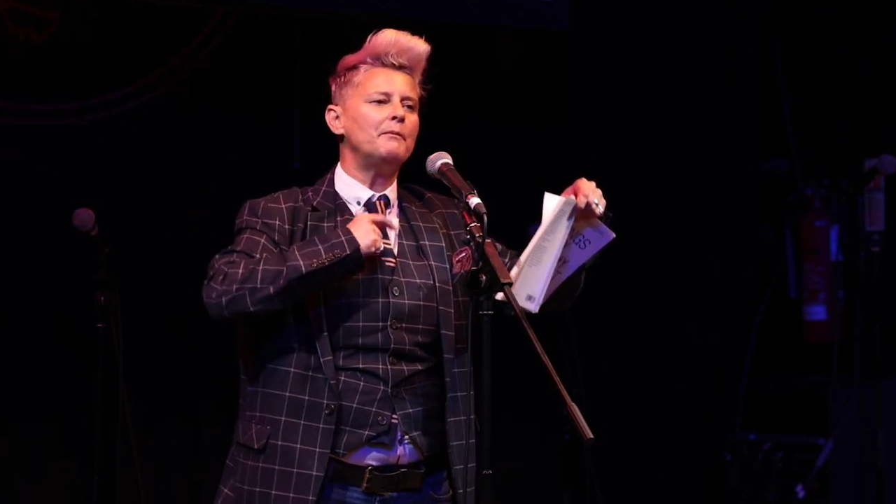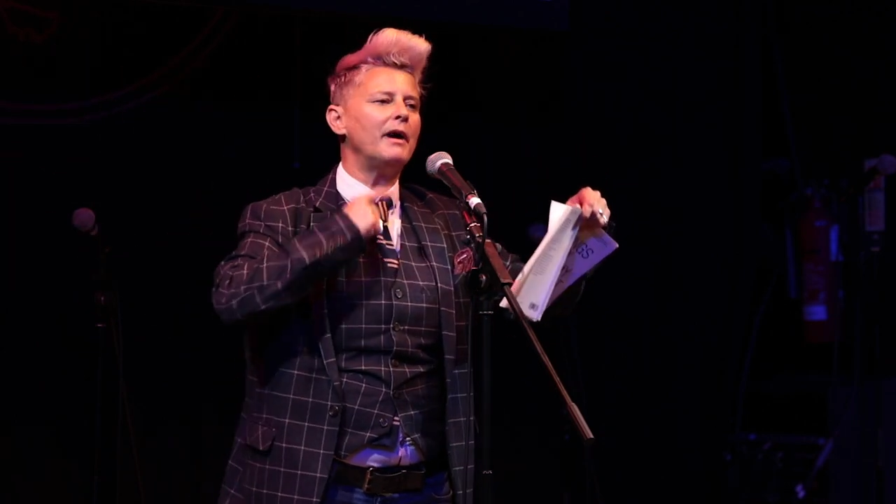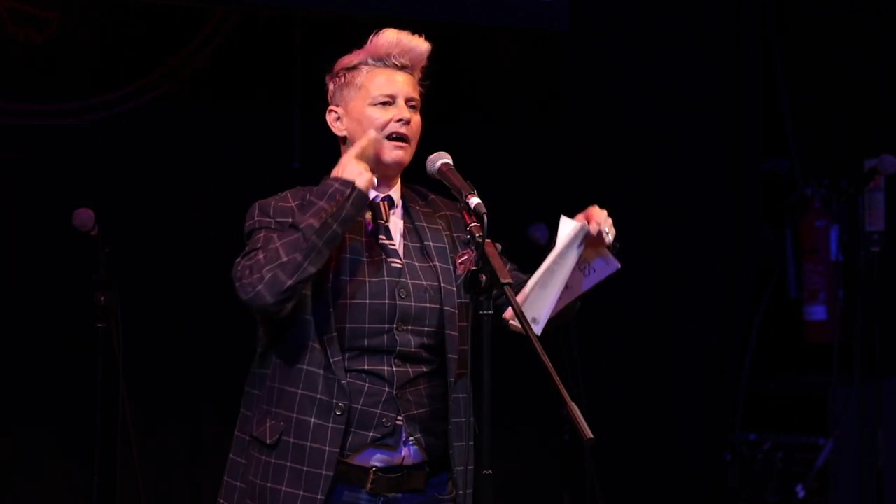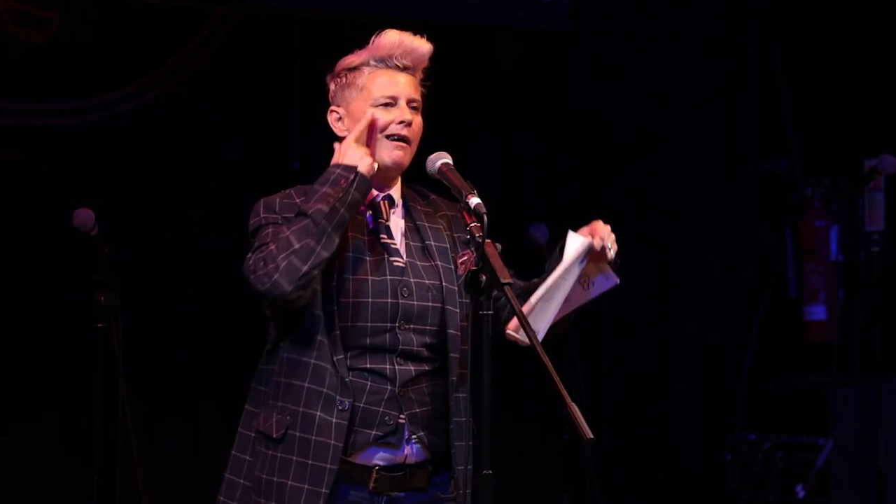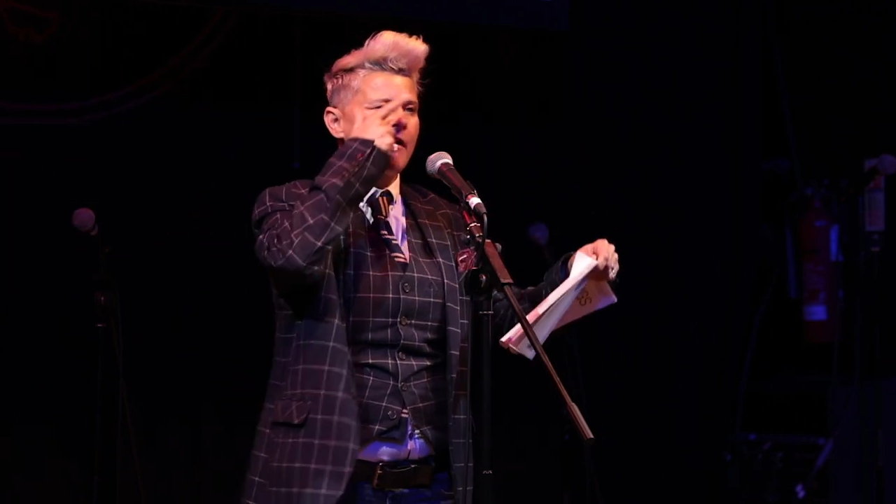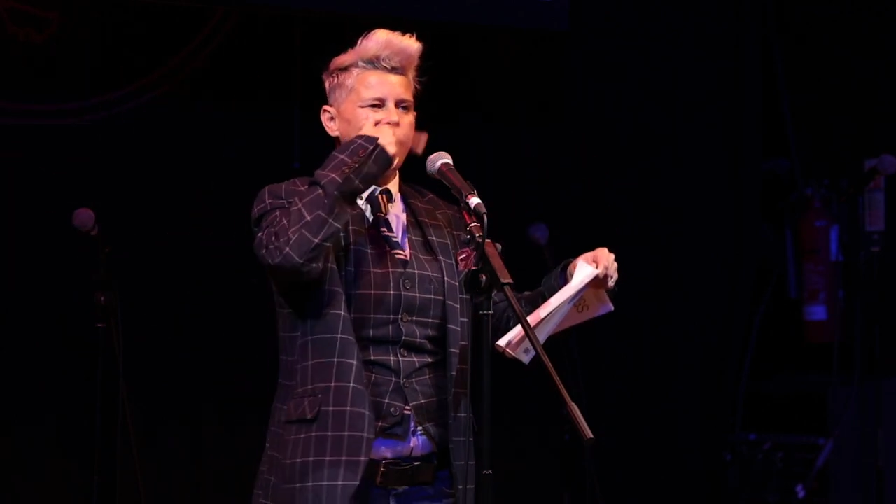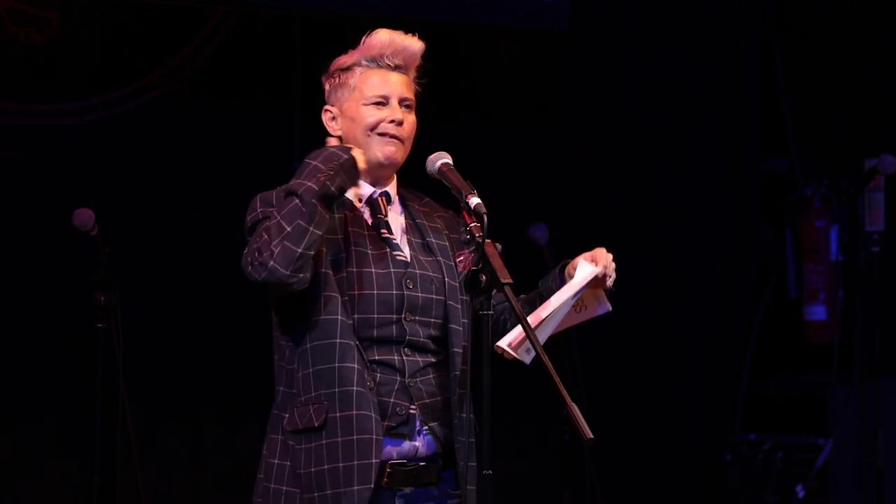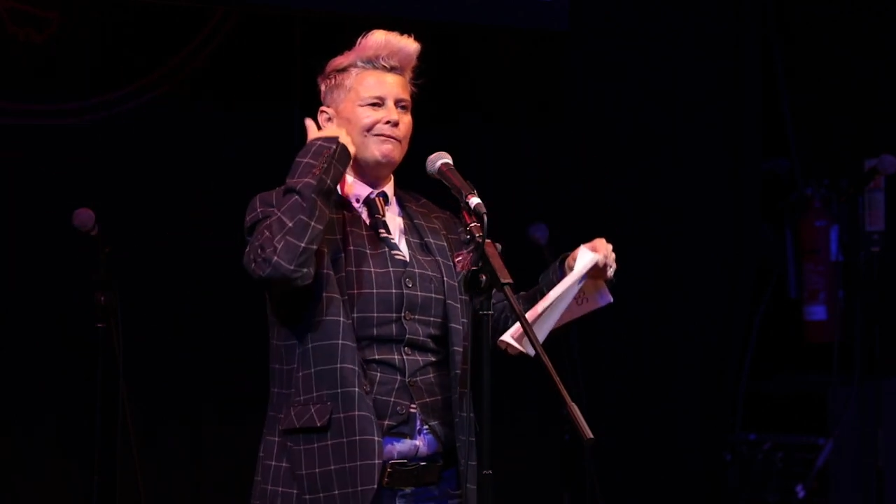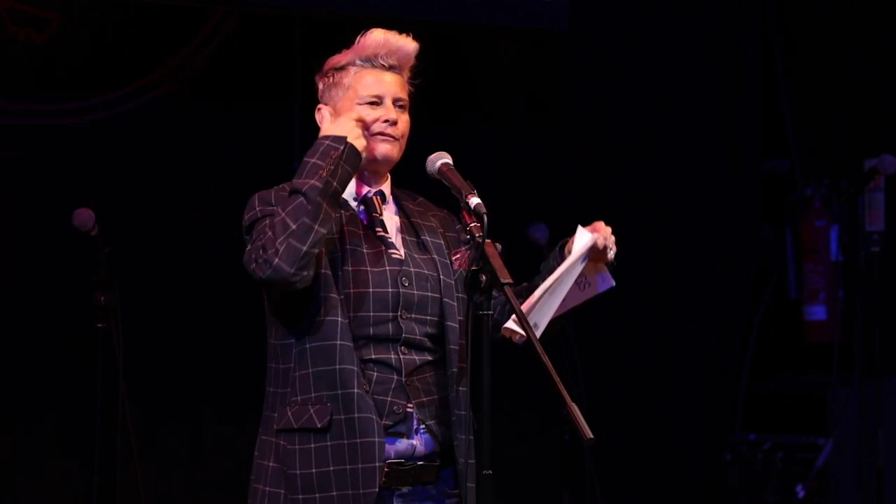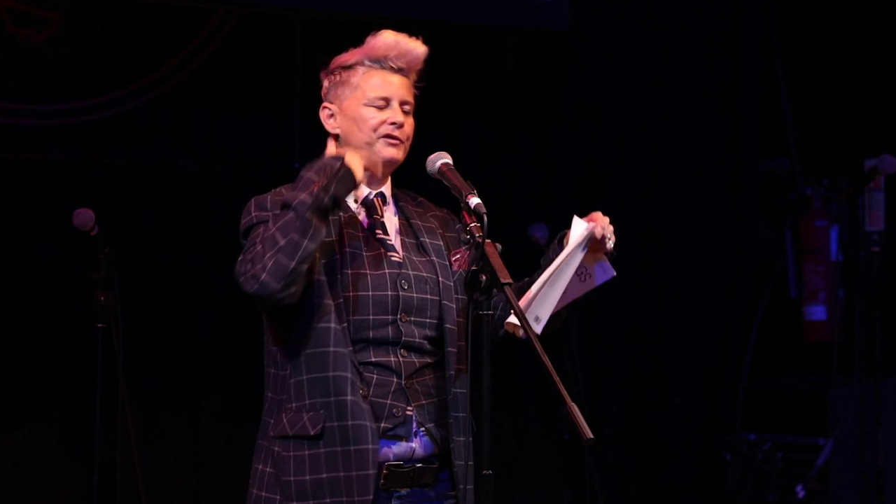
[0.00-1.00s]
my
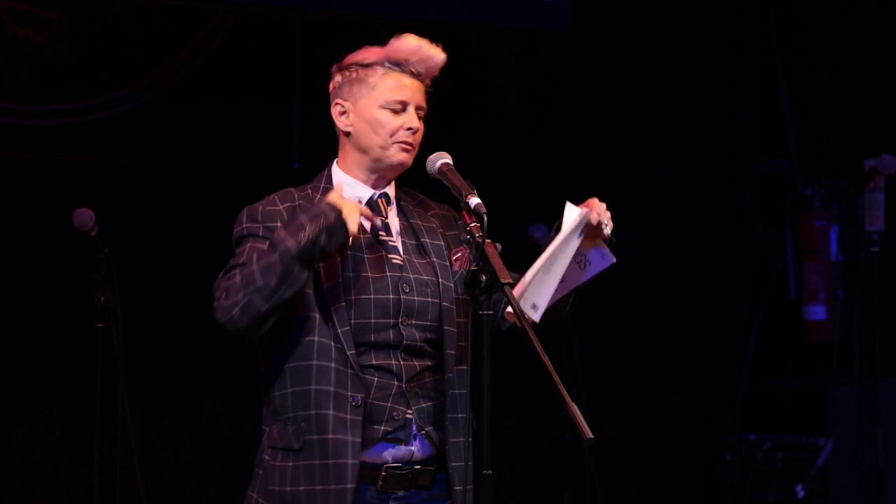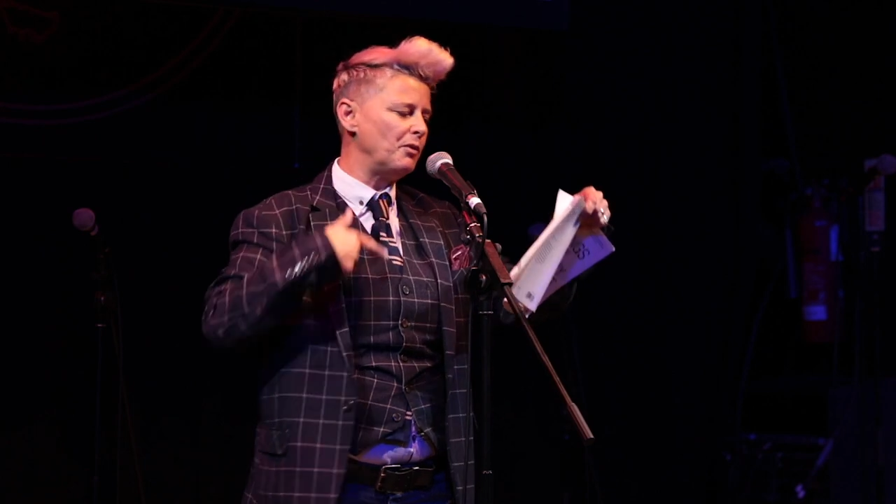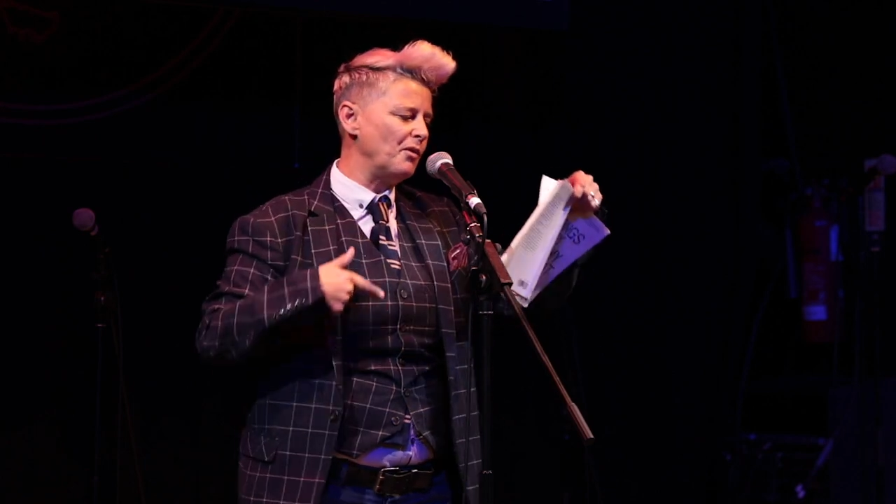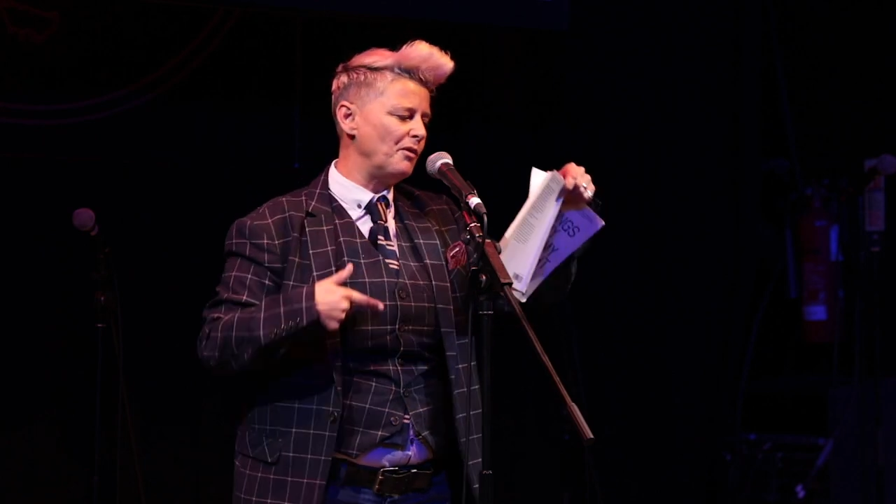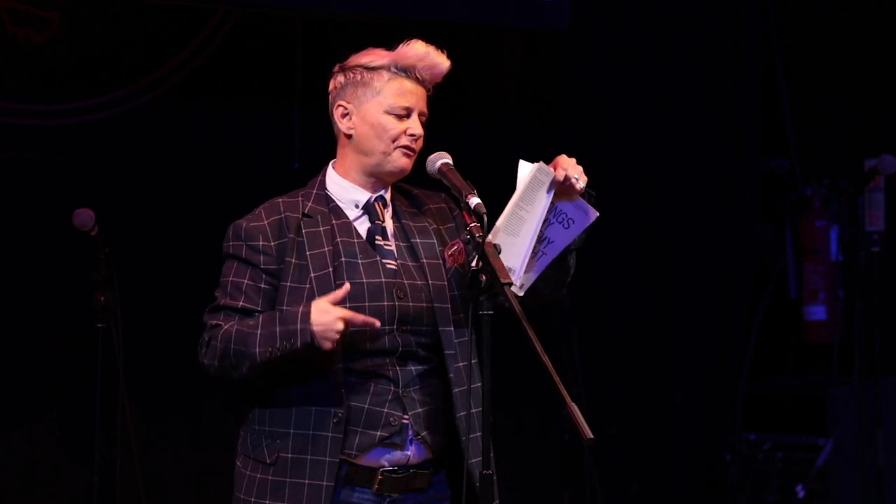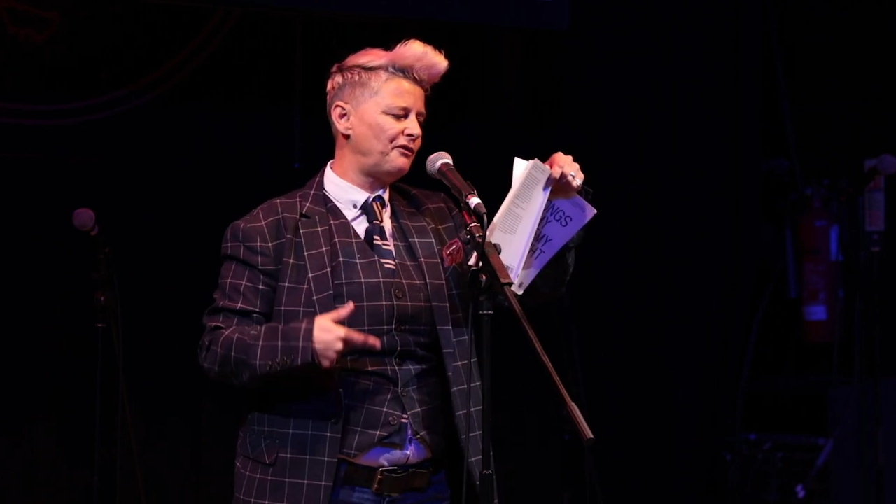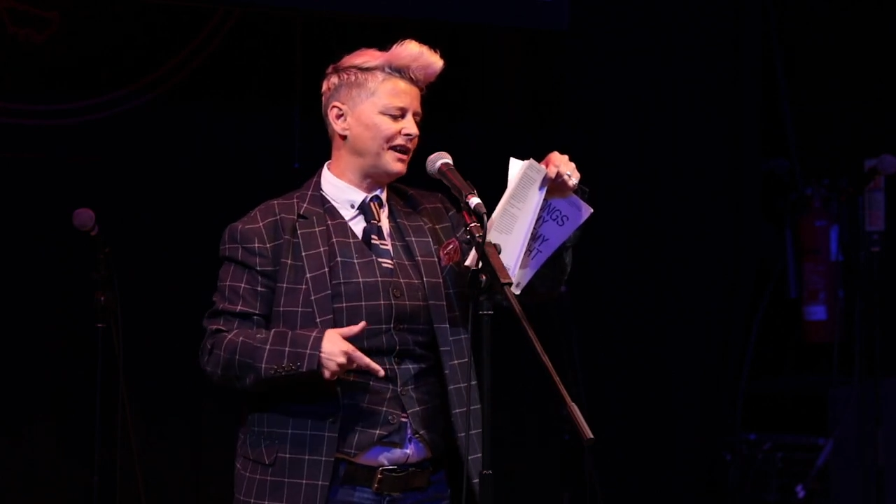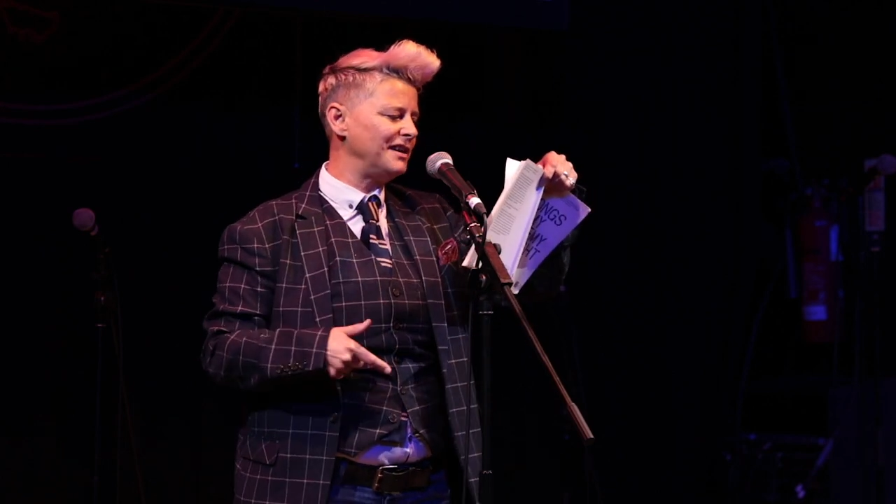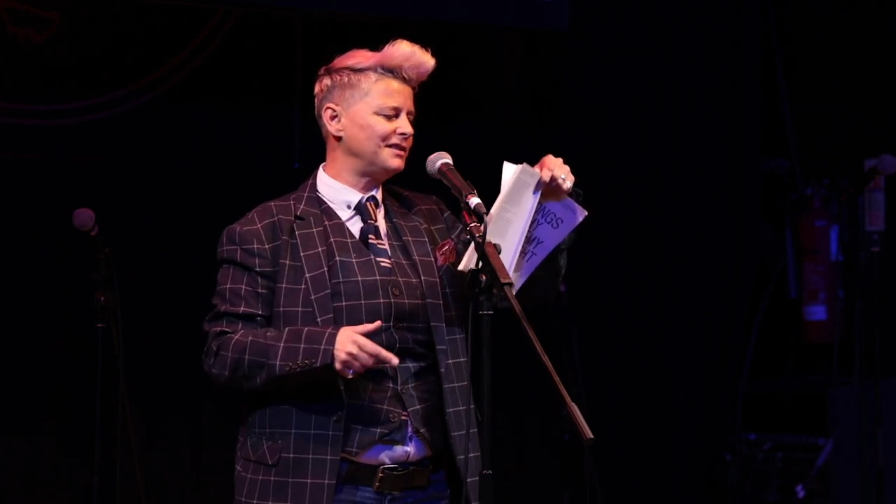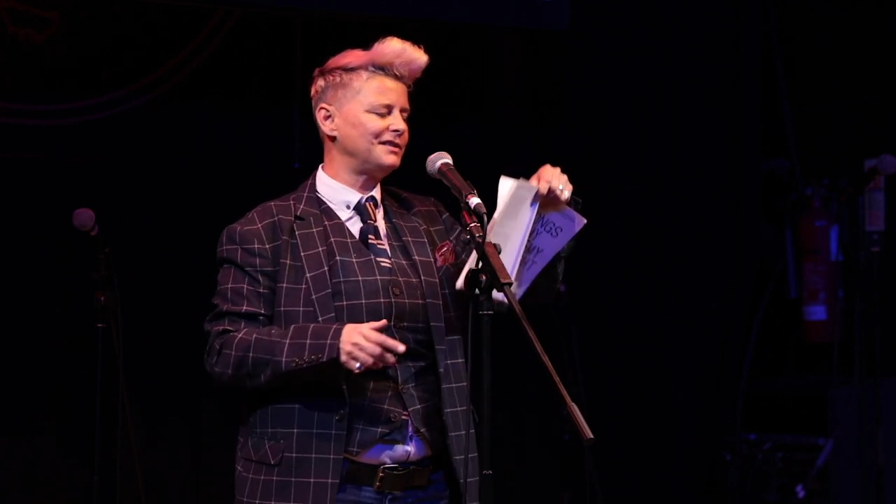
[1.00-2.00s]
uncomfortable
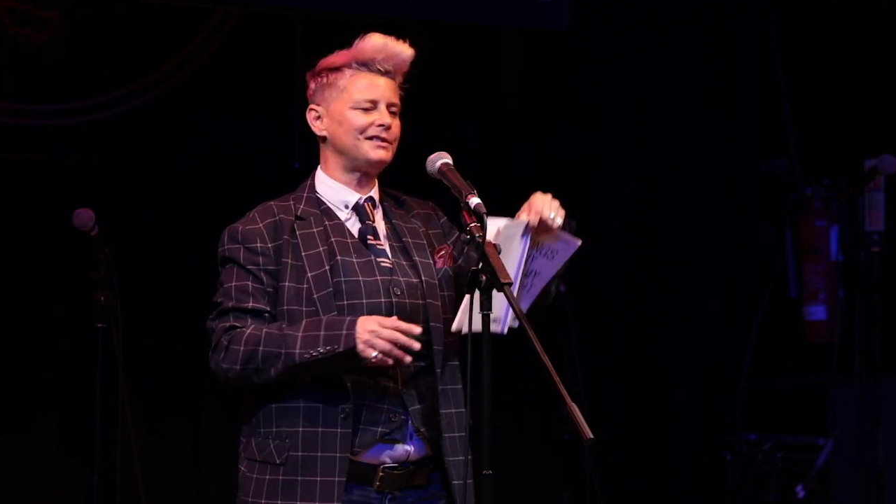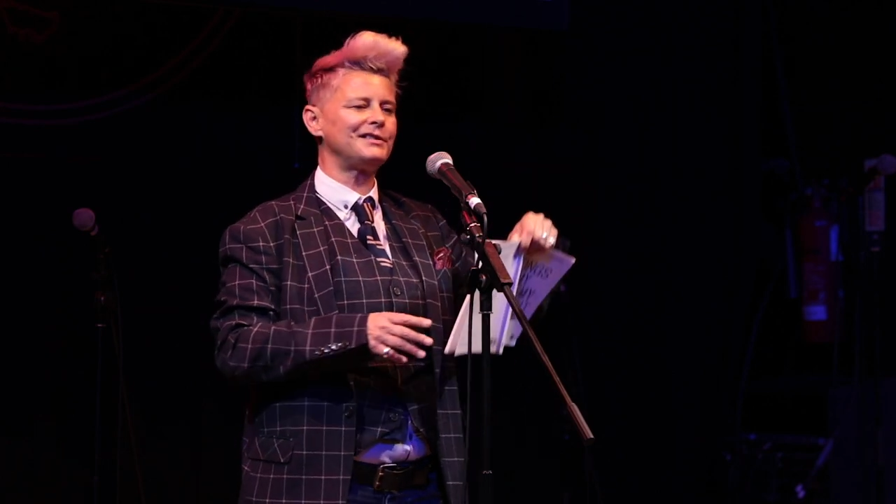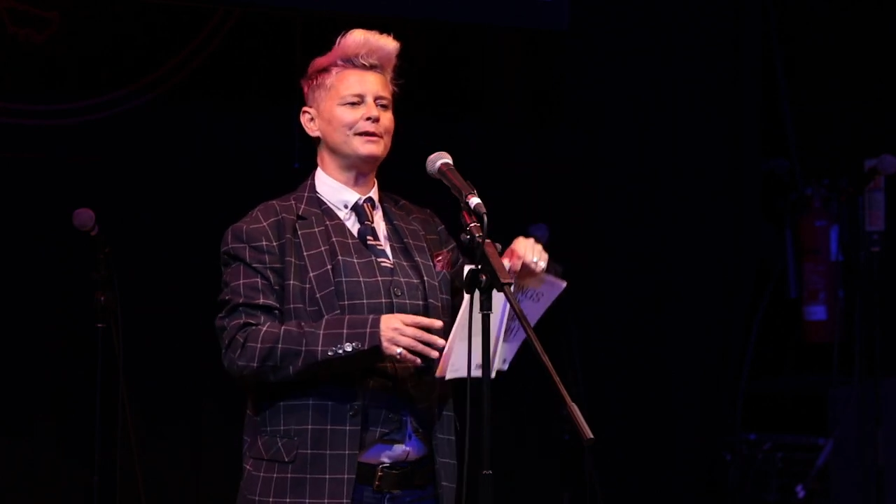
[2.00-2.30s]
face.